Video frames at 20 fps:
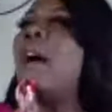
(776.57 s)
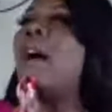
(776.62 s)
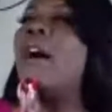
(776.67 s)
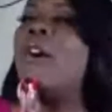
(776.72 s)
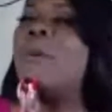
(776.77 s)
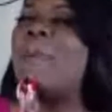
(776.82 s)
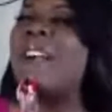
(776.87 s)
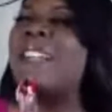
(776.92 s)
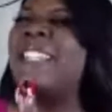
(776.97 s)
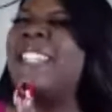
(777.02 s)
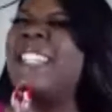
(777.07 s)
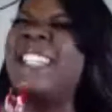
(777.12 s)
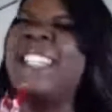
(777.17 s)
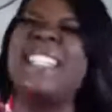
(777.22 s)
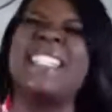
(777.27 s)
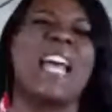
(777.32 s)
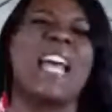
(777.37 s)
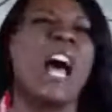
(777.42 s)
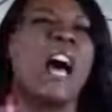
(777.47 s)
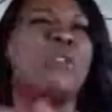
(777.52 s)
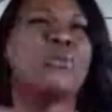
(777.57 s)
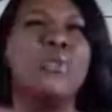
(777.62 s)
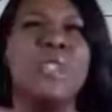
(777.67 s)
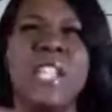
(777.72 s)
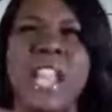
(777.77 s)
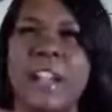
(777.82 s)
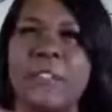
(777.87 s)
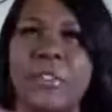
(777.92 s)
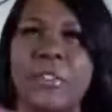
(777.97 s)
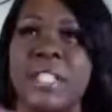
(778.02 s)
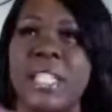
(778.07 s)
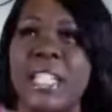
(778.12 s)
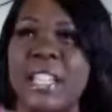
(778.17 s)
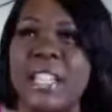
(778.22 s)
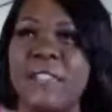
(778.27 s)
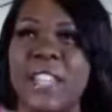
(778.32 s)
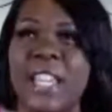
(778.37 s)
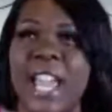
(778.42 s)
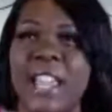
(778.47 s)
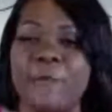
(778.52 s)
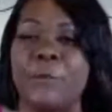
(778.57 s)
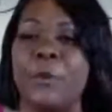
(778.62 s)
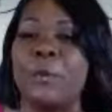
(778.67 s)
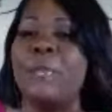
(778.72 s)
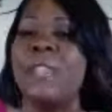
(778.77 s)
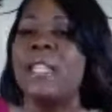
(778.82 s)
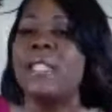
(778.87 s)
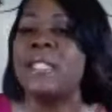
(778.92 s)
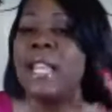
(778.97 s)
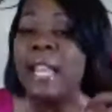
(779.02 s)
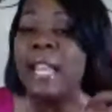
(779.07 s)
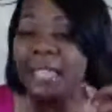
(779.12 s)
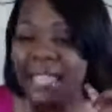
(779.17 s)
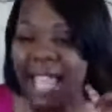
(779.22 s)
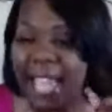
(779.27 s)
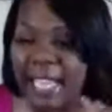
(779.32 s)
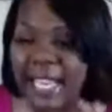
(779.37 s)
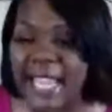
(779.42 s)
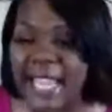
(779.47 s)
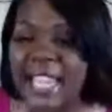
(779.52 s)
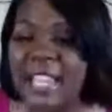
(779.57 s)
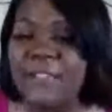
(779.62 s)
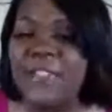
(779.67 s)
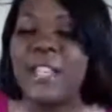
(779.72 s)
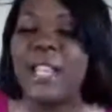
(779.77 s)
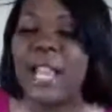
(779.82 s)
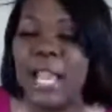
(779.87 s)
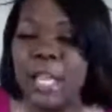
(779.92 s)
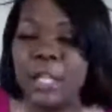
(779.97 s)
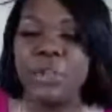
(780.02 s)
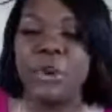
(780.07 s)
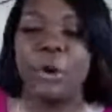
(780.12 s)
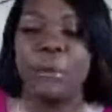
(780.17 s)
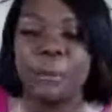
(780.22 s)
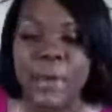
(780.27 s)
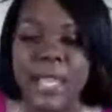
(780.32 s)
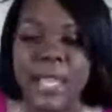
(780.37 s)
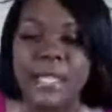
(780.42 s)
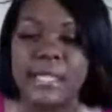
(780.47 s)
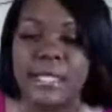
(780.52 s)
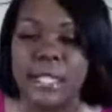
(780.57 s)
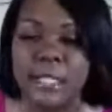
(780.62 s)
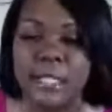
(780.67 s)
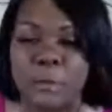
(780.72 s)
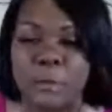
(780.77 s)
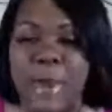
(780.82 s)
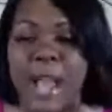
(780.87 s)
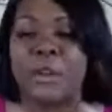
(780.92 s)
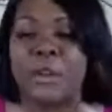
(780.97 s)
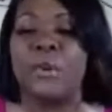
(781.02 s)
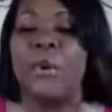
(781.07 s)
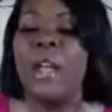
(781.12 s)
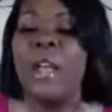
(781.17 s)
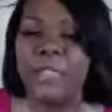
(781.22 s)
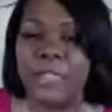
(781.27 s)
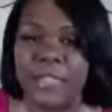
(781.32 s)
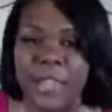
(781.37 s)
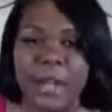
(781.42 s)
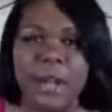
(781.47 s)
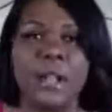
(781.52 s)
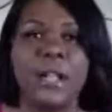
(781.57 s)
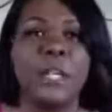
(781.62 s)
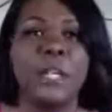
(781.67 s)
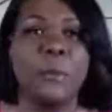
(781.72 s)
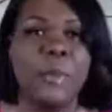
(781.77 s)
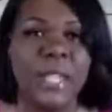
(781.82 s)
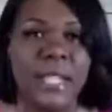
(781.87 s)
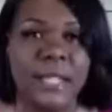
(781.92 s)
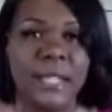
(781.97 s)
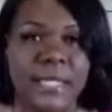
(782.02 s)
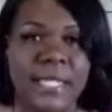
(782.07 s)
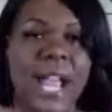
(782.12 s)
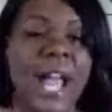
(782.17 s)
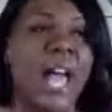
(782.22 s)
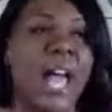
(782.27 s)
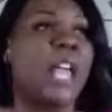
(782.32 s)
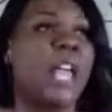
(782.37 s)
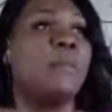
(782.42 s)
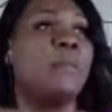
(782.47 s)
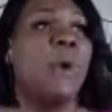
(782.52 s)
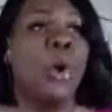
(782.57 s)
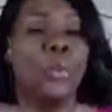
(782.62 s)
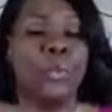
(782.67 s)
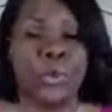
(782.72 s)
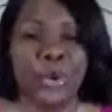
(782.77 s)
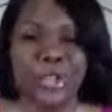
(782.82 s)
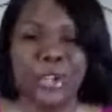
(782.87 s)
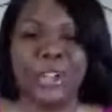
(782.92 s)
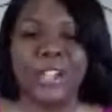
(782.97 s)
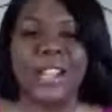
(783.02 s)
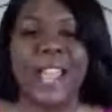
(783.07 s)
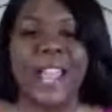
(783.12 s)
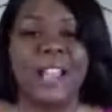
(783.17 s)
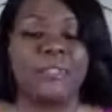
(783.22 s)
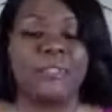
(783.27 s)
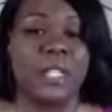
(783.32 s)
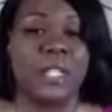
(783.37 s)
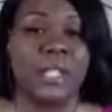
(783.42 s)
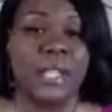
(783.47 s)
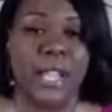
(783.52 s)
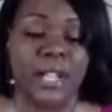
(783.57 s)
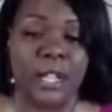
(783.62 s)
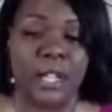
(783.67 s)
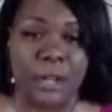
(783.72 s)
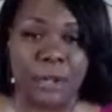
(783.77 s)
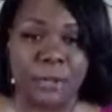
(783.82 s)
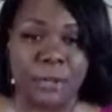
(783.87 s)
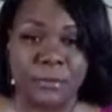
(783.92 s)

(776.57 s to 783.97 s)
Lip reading: oh my goodness, I'll never deviate from this, that even in your business model, there's going to be a time where you're going to have to let go.